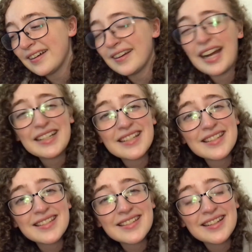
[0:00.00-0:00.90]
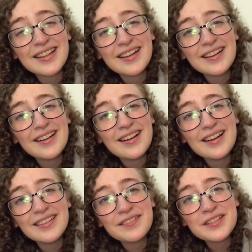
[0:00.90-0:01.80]
I
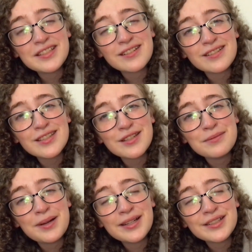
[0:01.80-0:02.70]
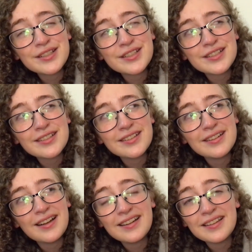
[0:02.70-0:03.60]
love these girls so much.
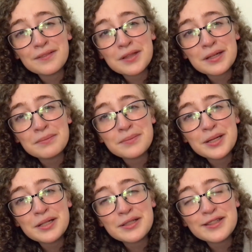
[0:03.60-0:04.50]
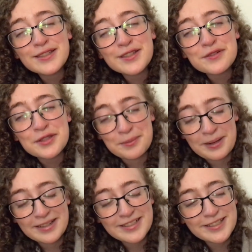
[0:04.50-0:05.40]
I love them so, so
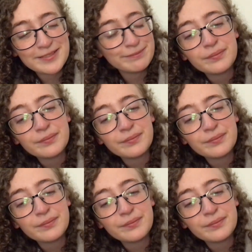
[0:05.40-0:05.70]
much.